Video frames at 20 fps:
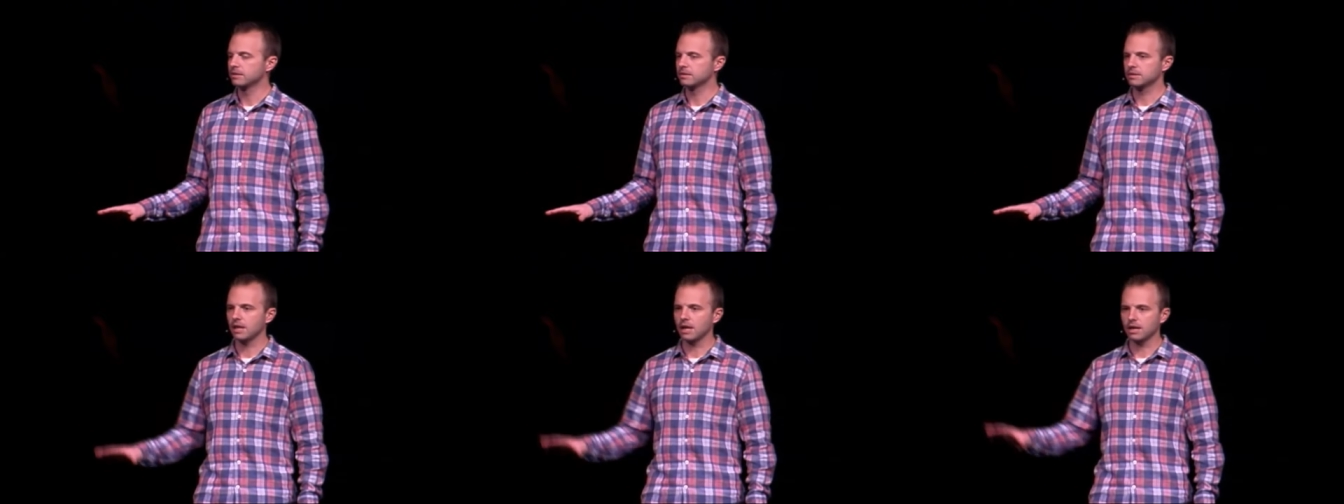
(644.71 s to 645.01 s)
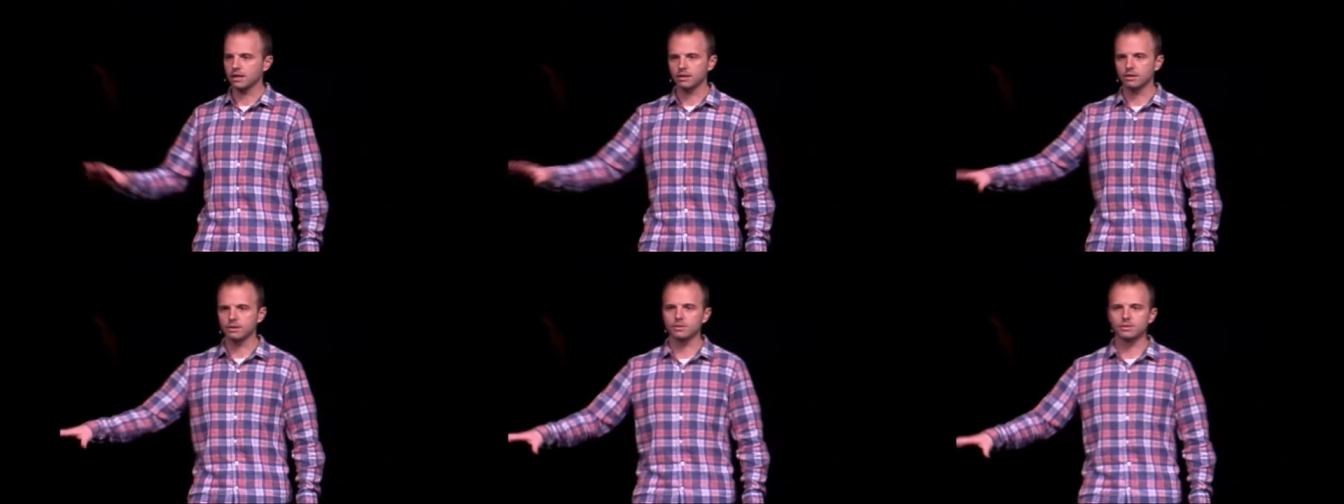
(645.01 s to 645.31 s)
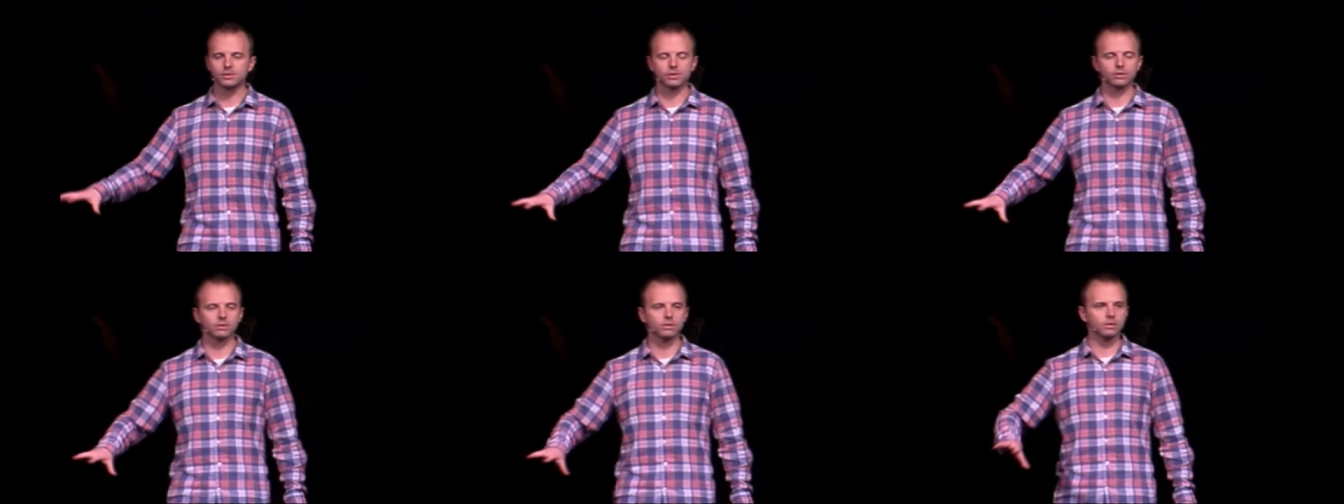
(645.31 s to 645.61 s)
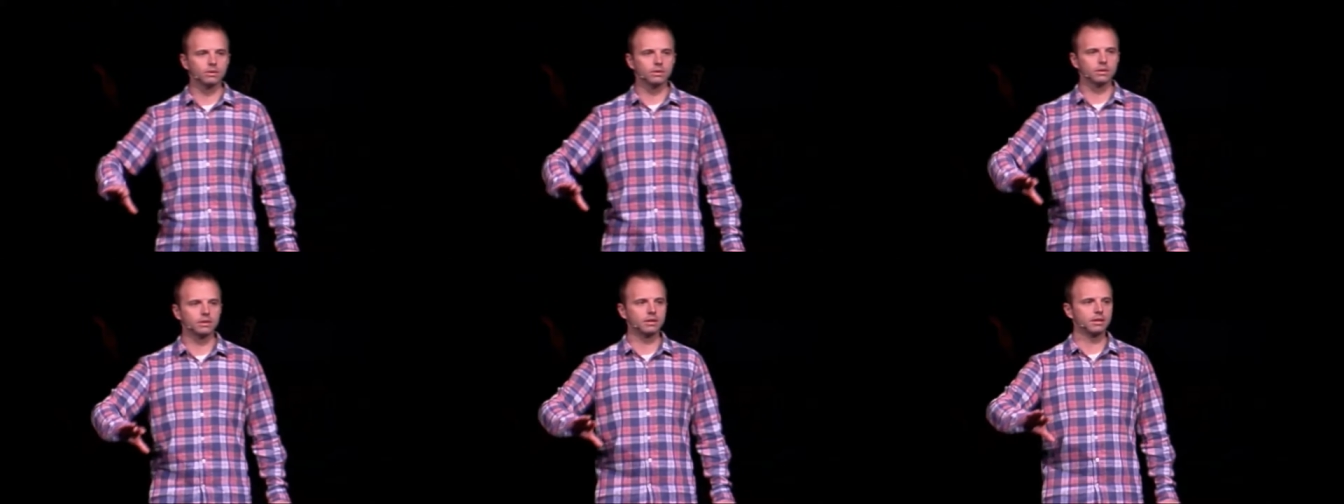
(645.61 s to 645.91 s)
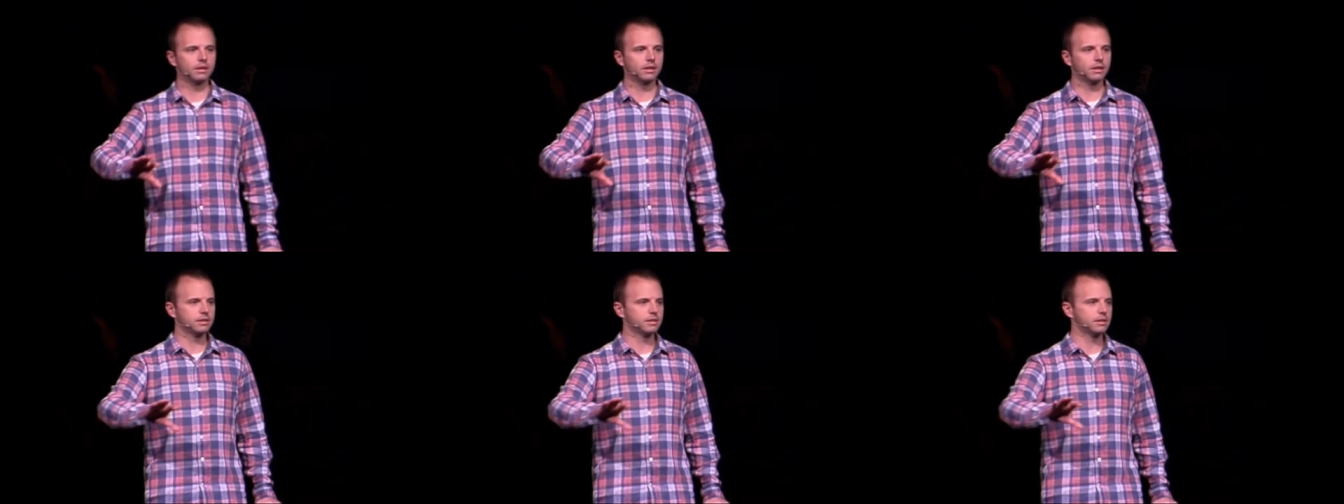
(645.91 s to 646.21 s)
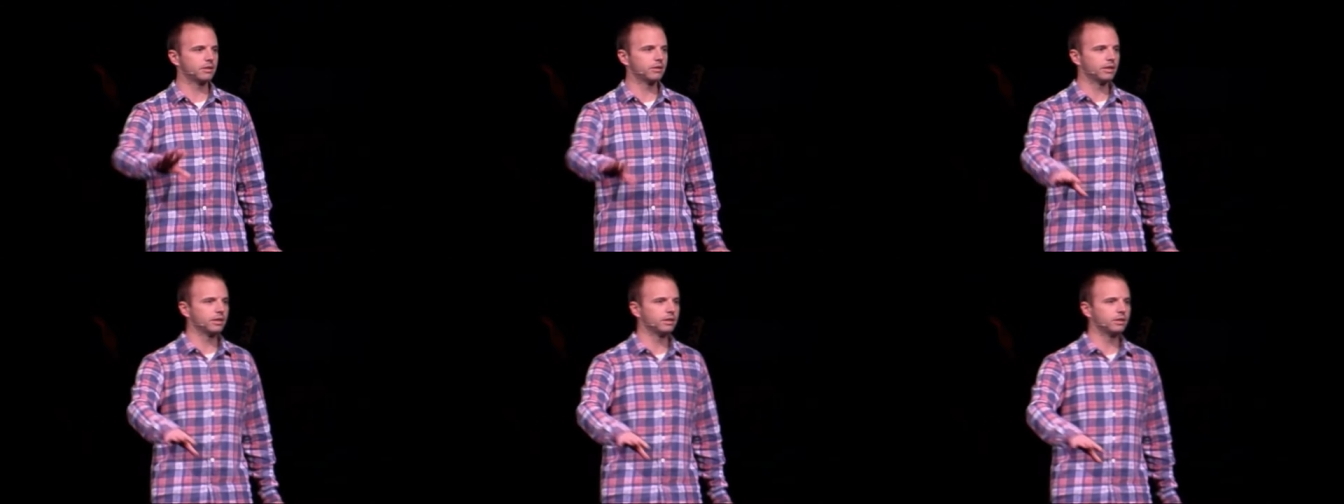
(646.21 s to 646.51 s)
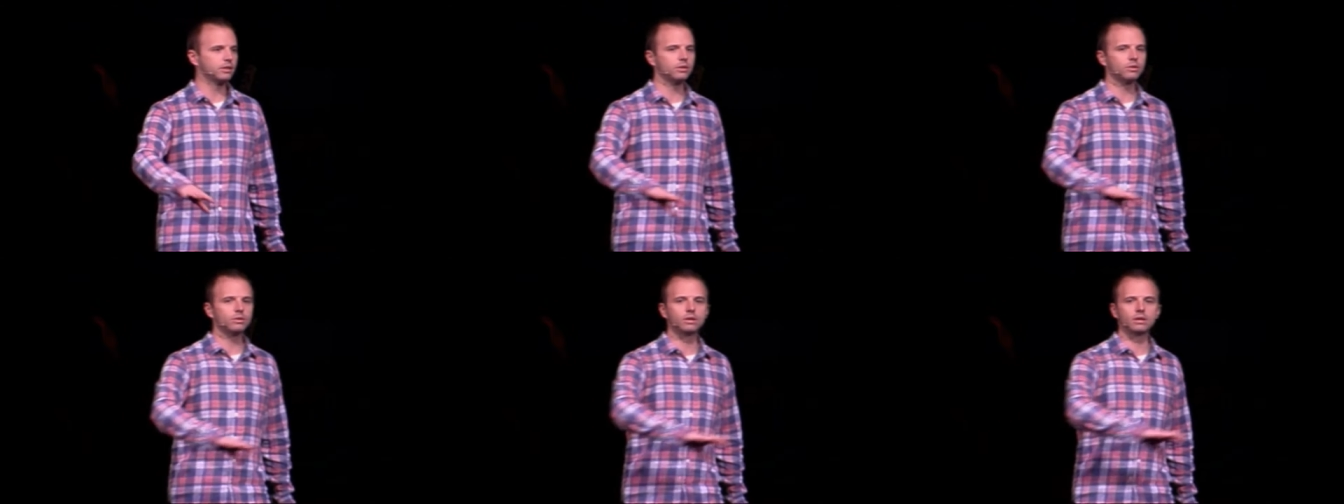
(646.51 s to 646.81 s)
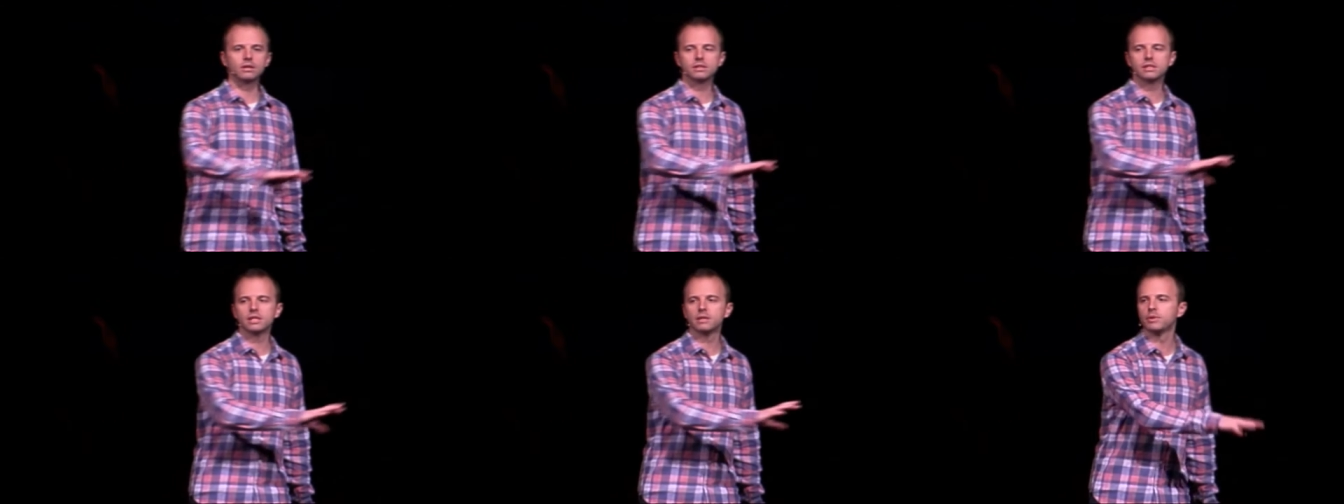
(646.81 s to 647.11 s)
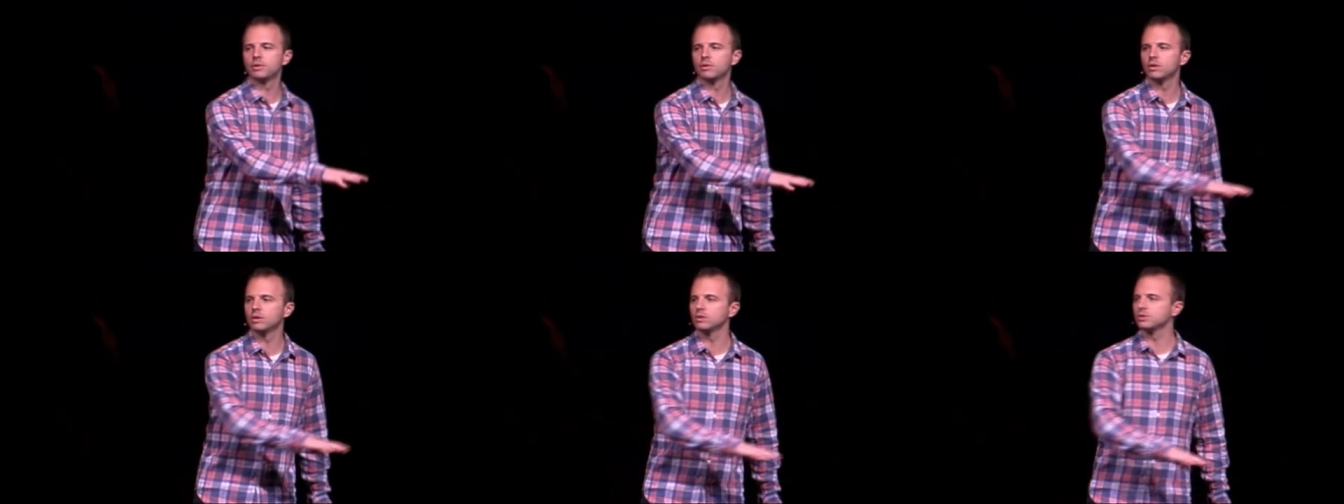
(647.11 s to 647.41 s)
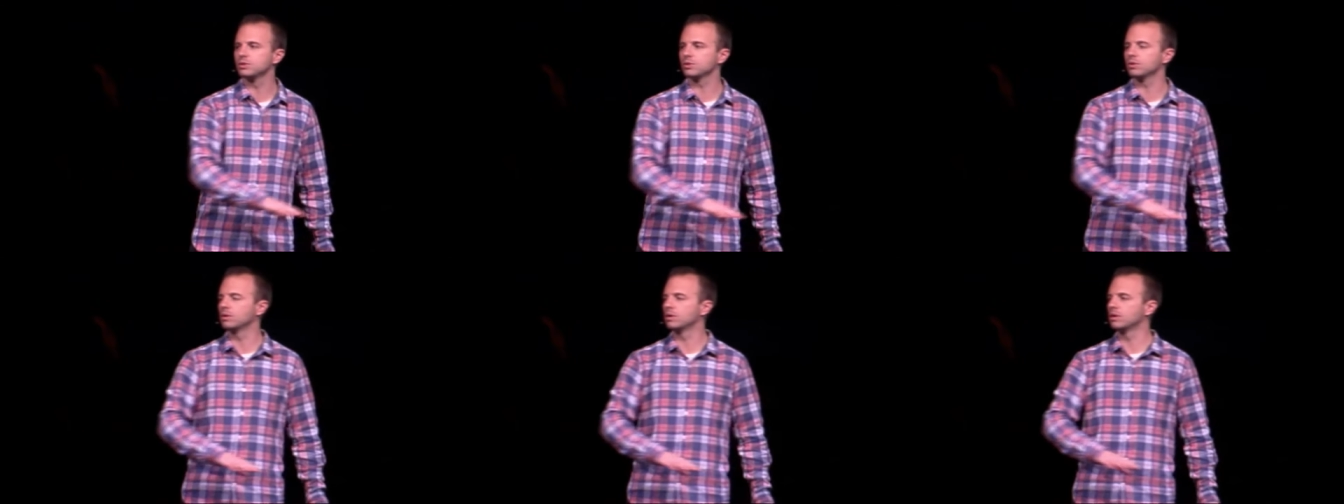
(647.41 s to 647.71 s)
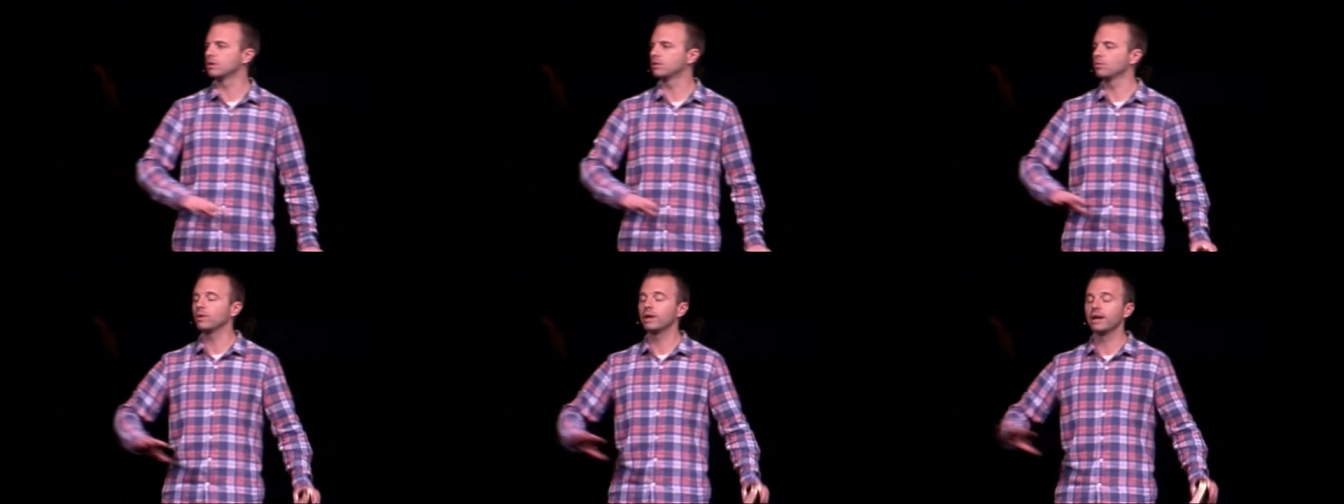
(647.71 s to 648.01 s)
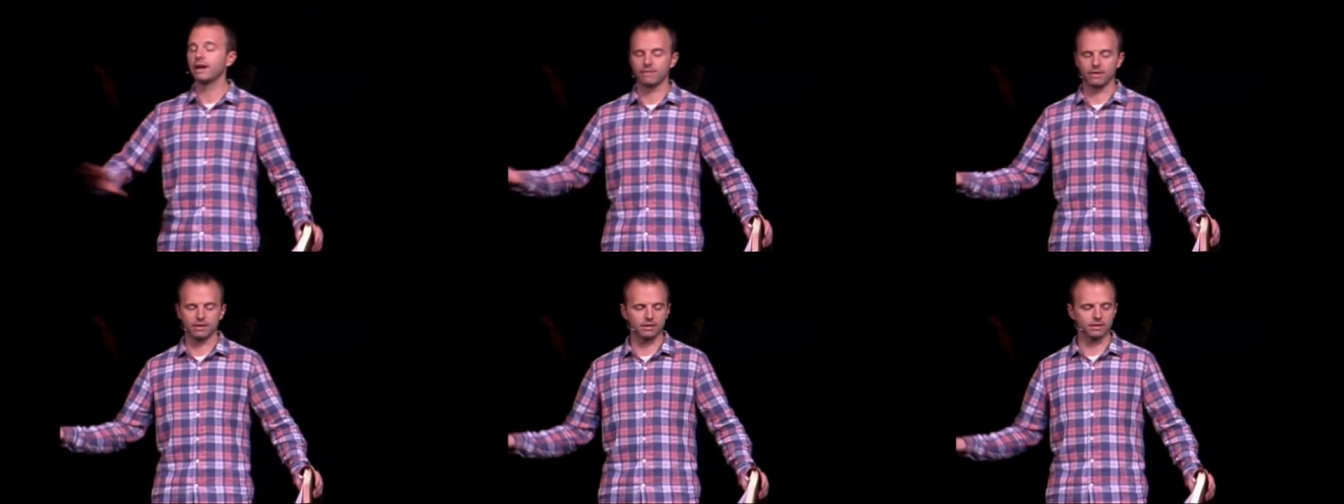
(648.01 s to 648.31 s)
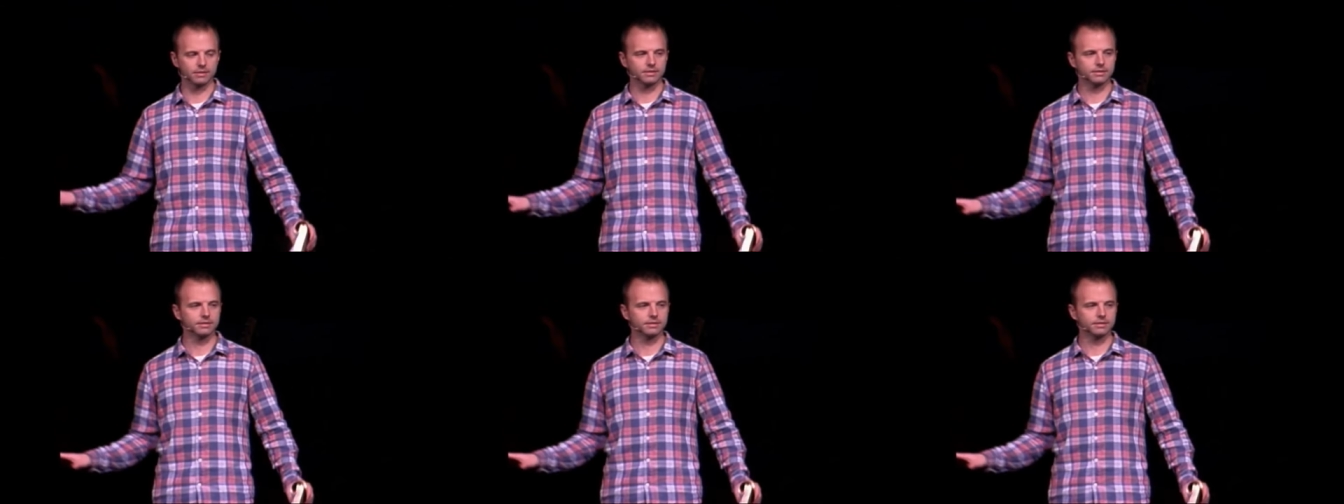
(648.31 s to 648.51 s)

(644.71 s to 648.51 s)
tacos or uh, cereal or cinnamon rolls or whatever.